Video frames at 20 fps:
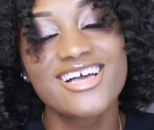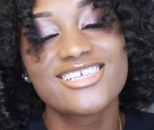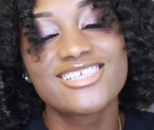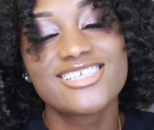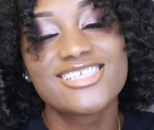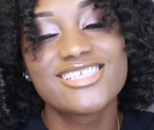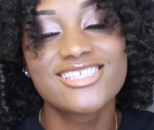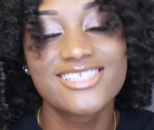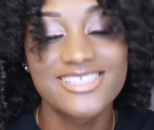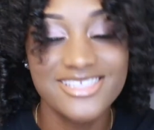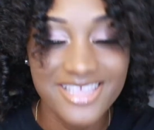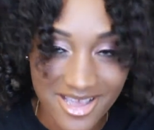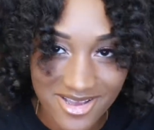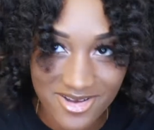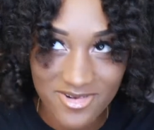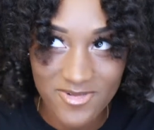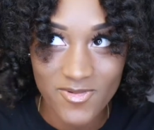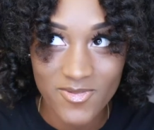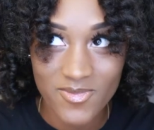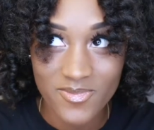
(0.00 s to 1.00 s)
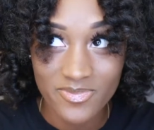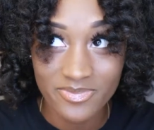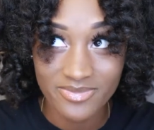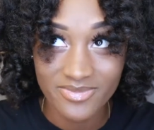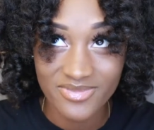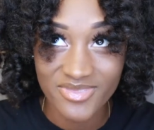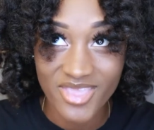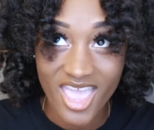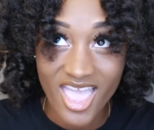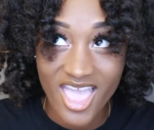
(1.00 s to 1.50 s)
So
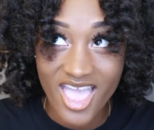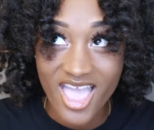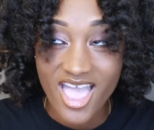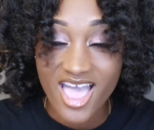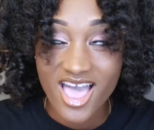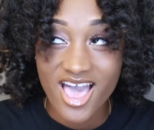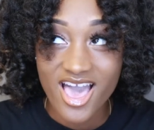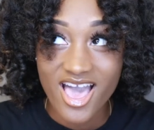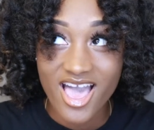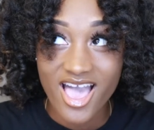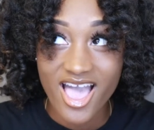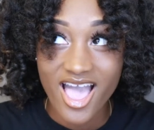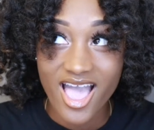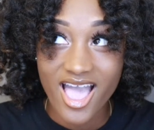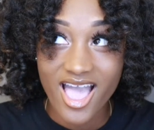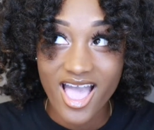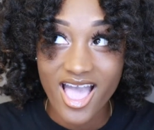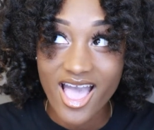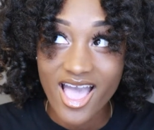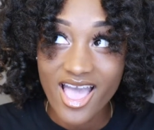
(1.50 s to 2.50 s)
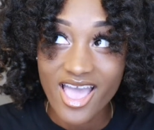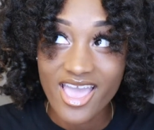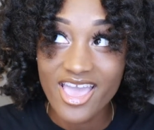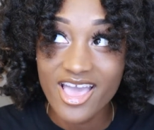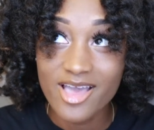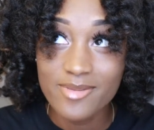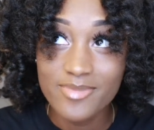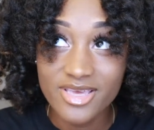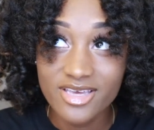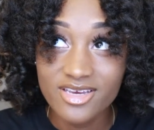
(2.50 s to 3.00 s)
I
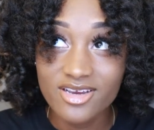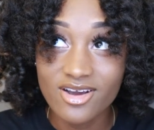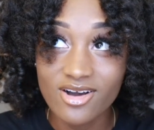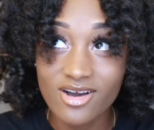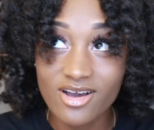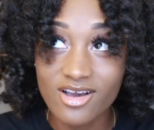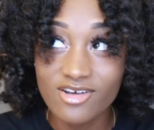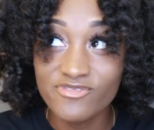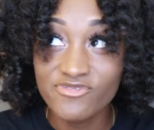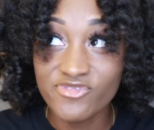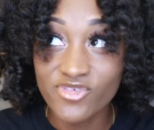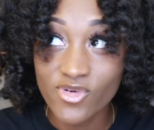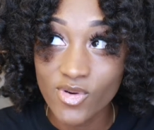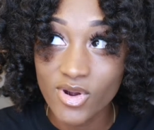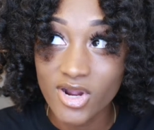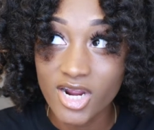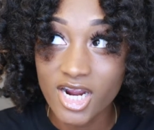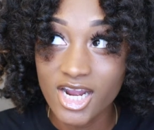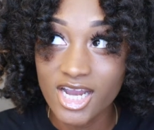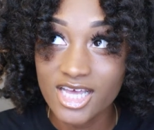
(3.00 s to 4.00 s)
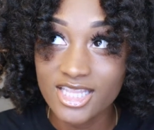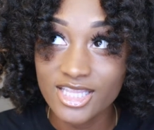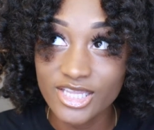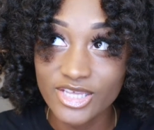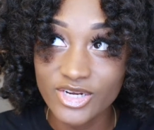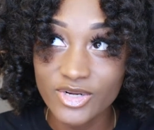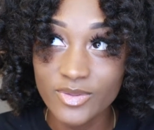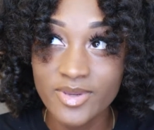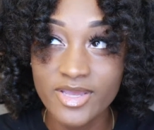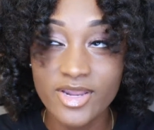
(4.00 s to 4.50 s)
have been gone for a
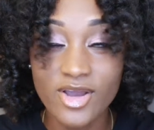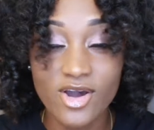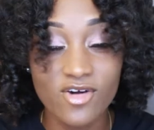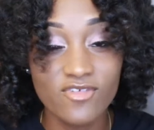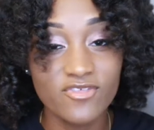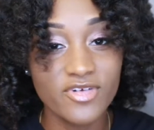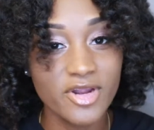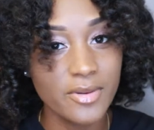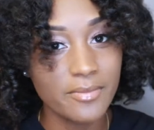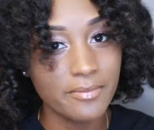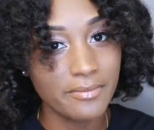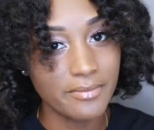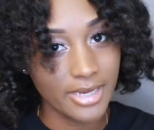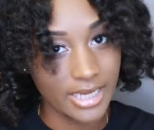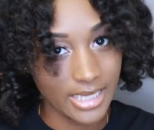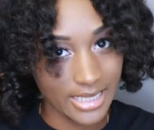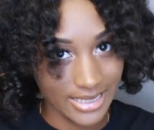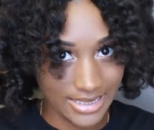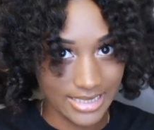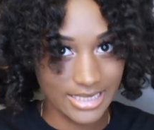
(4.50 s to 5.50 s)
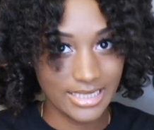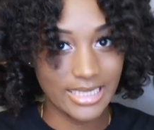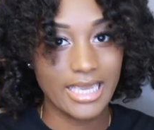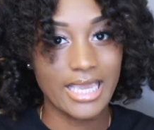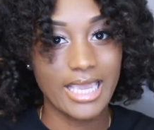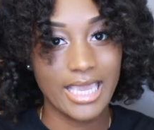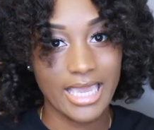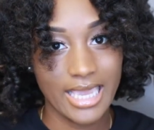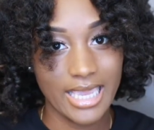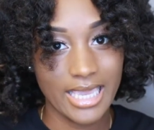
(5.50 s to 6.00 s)
little bit over a month,
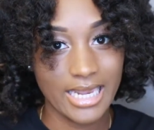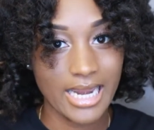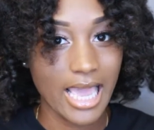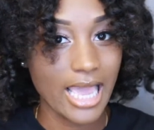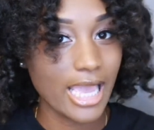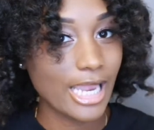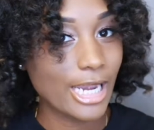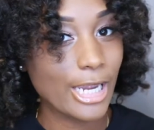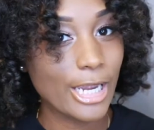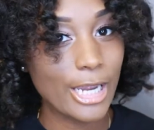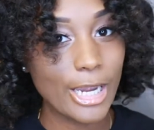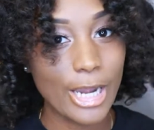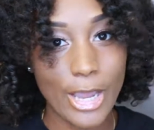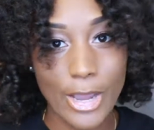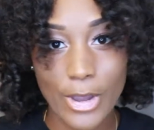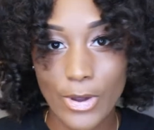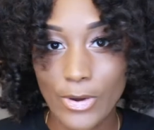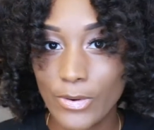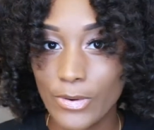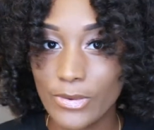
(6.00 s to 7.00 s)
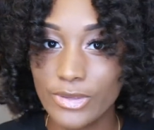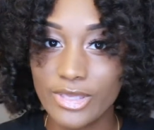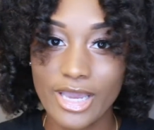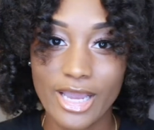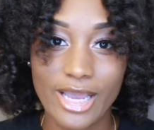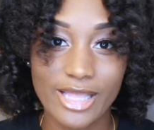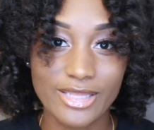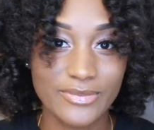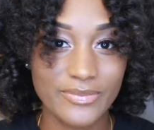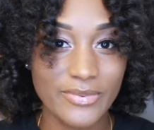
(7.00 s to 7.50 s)
and I know
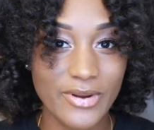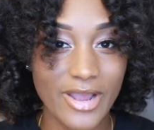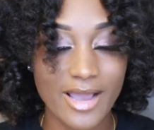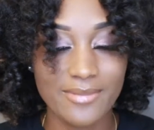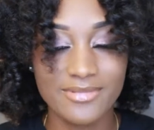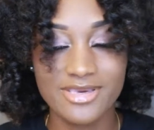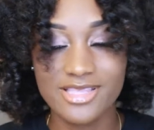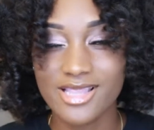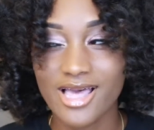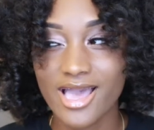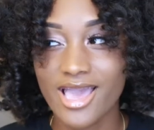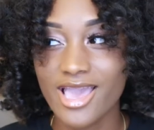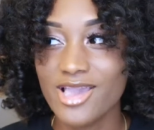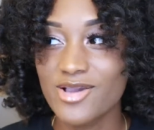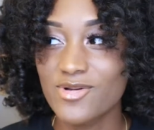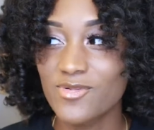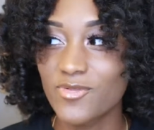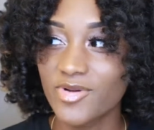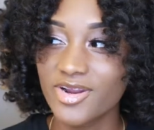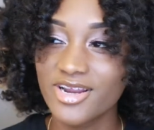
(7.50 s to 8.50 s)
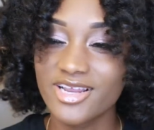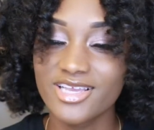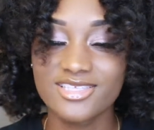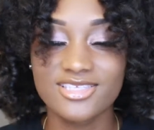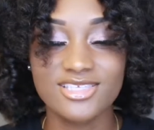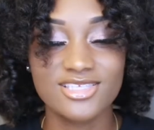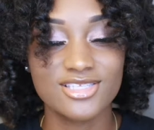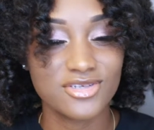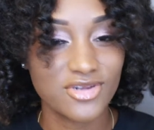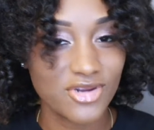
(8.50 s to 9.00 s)
y'all are probably like, where is
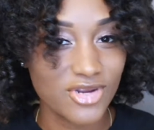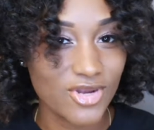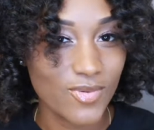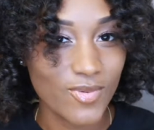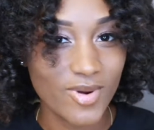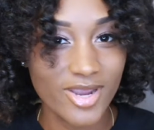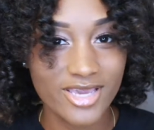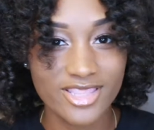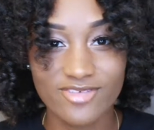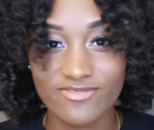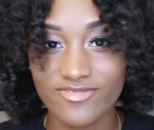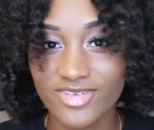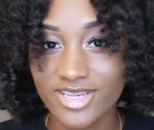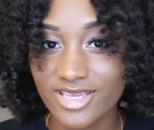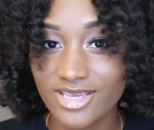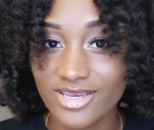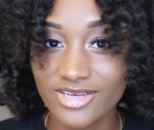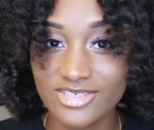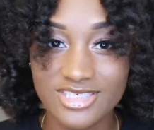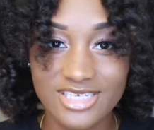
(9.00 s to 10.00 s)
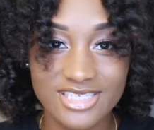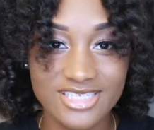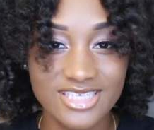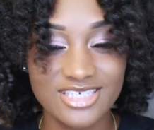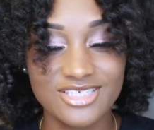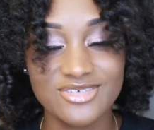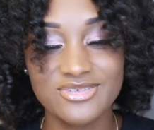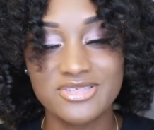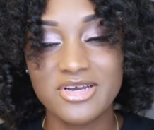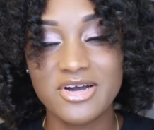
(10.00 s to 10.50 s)
this girl? Where are the videos? She said
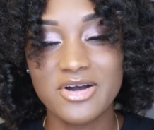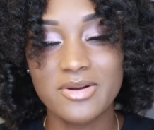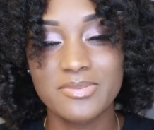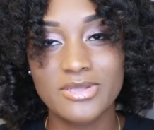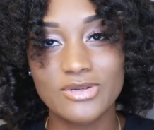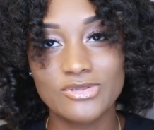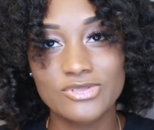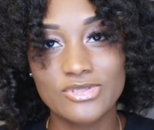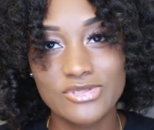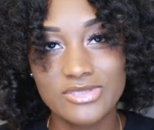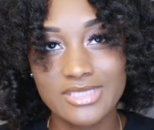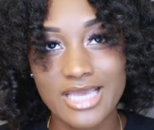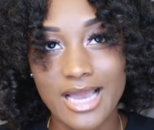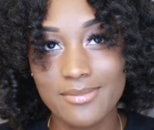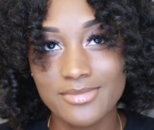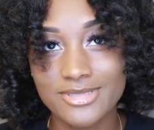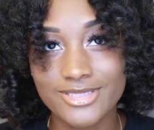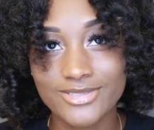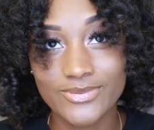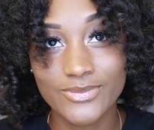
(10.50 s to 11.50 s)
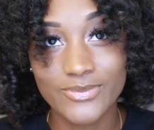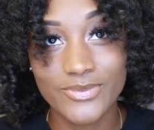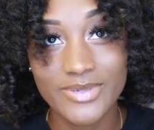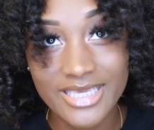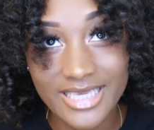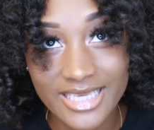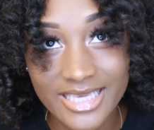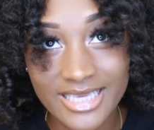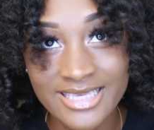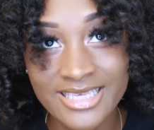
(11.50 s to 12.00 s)
she was gonna upload 2 times a
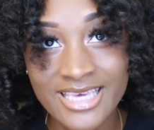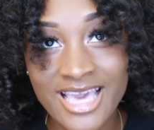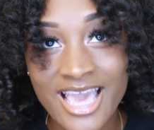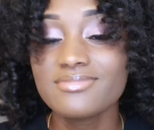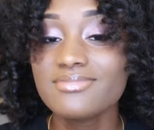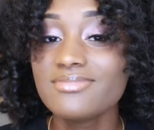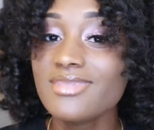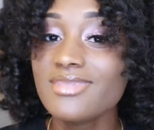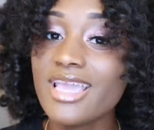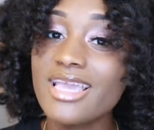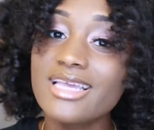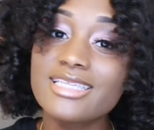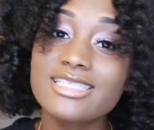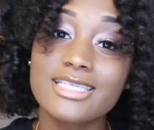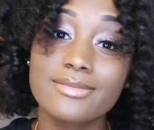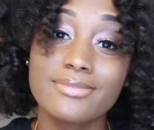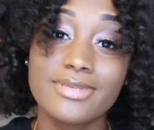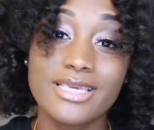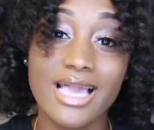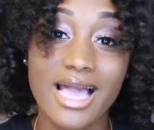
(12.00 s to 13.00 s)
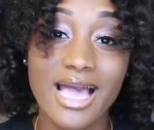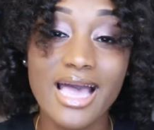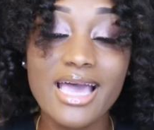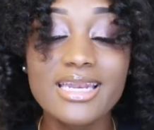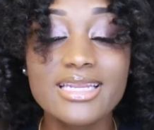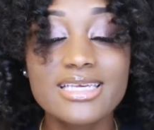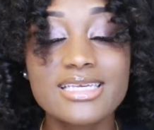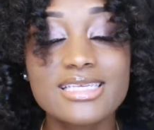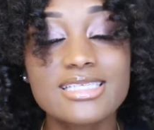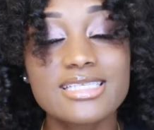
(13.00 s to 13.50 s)
week. And to be
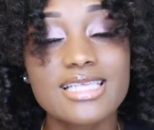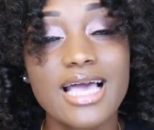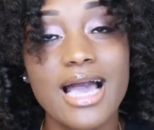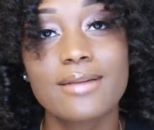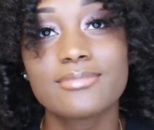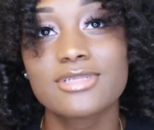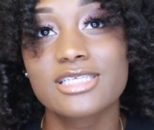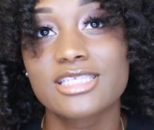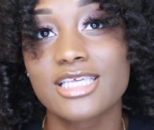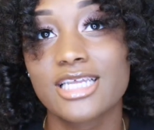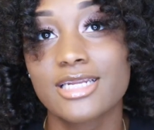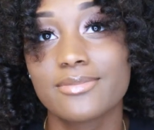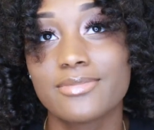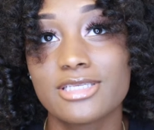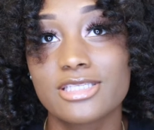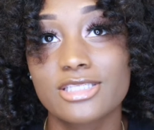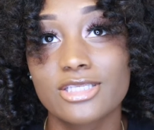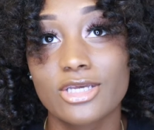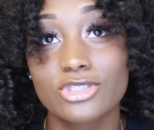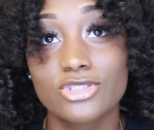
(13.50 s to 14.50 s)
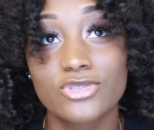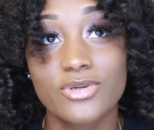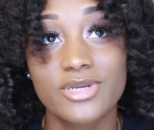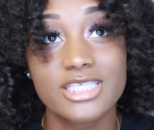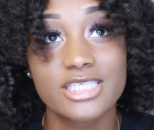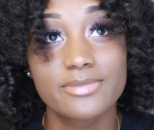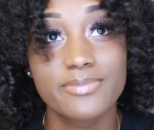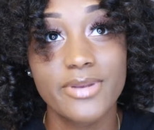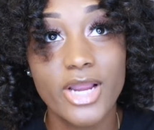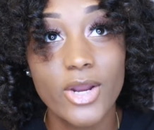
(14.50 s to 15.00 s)
honest, I'm just gonna be so
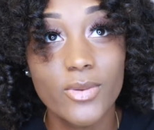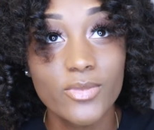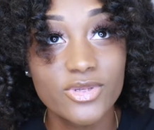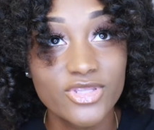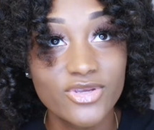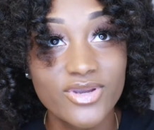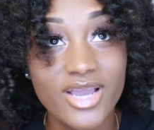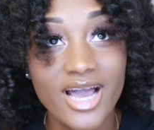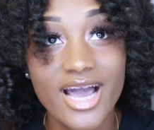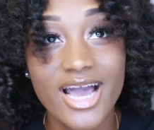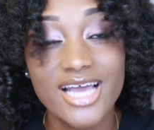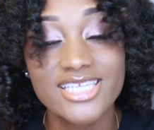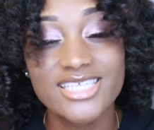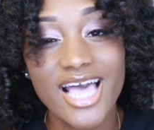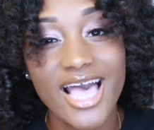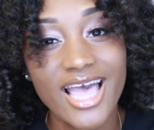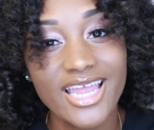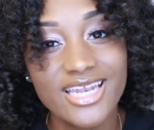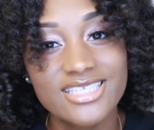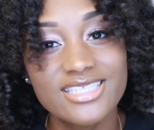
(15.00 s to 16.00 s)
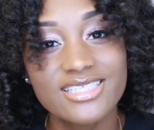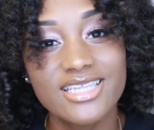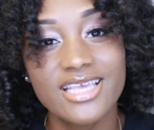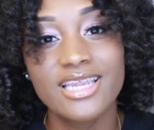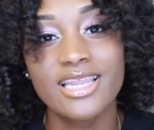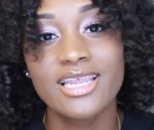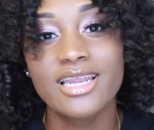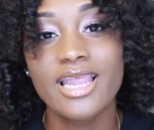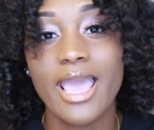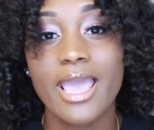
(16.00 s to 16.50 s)
transparent with you guys. I just
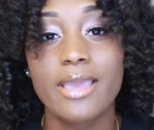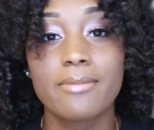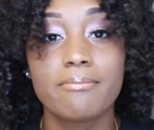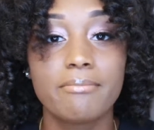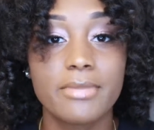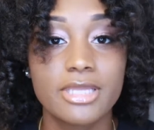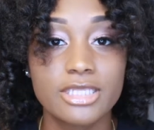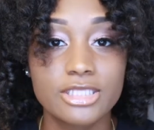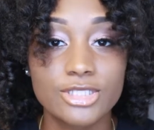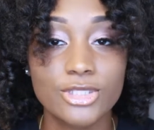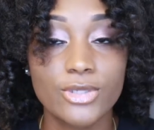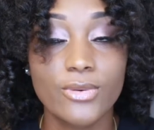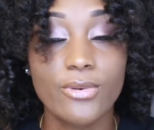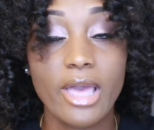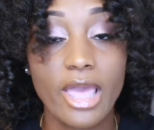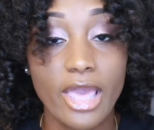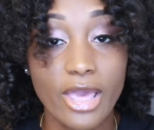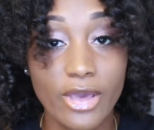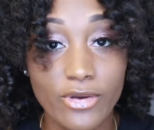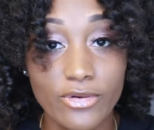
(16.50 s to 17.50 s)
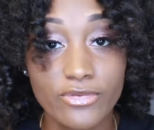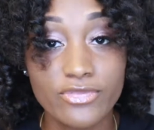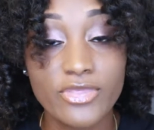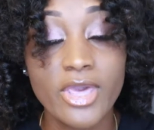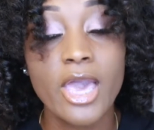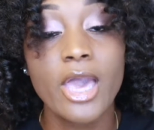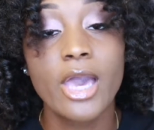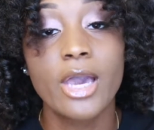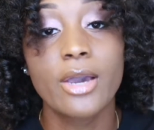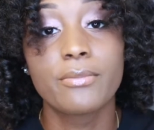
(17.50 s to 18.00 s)
needed a mental health
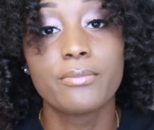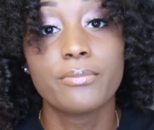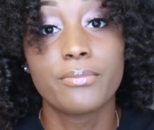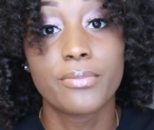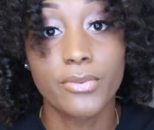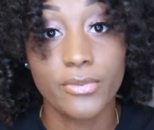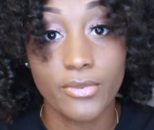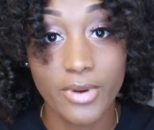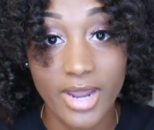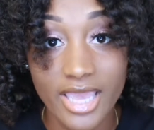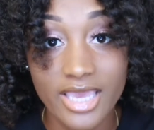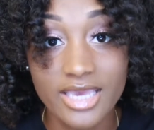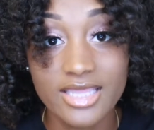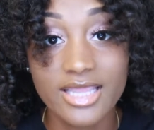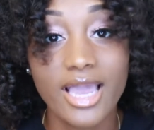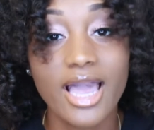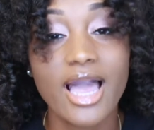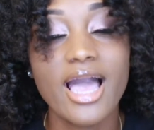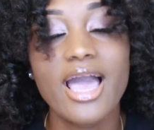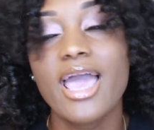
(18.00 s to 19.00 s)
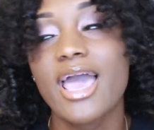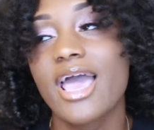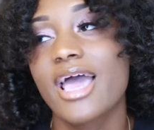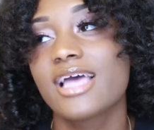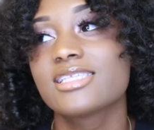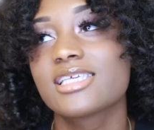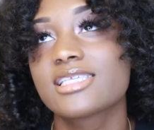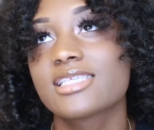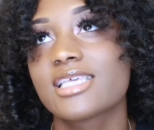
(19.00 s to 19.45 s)
break. Like, I had to